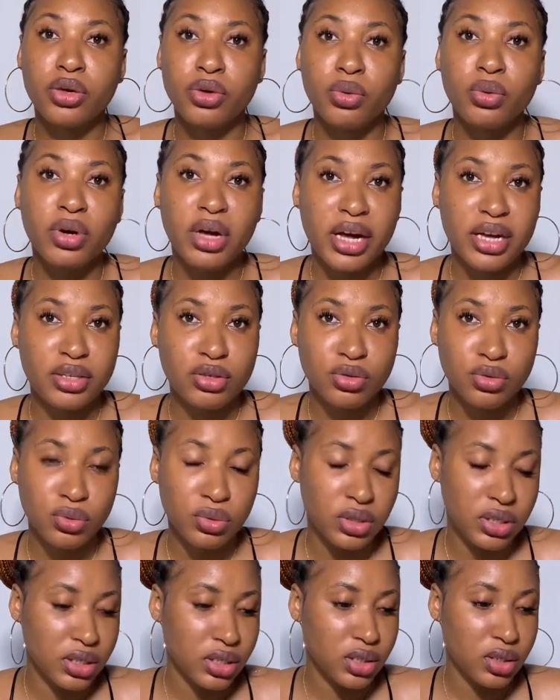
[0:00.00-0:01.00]
you can
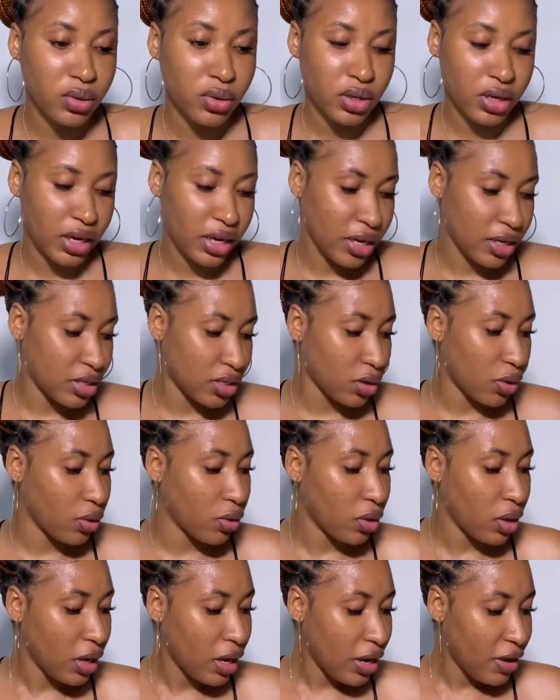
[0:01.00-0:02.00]
do this okay
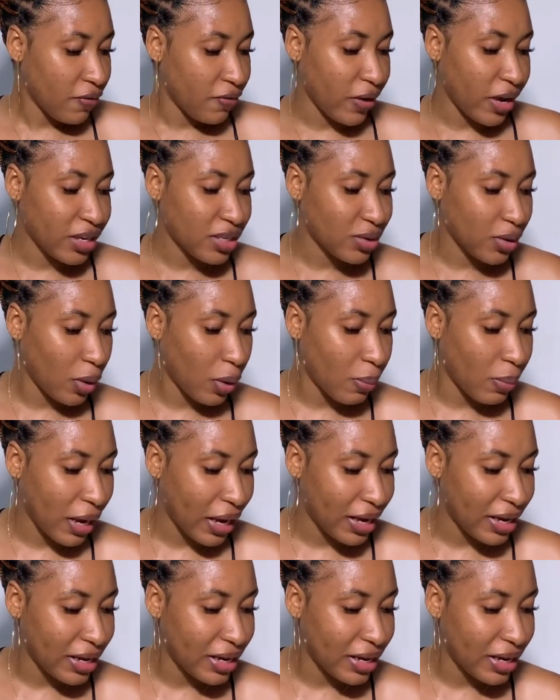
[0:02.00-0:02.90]
so first on my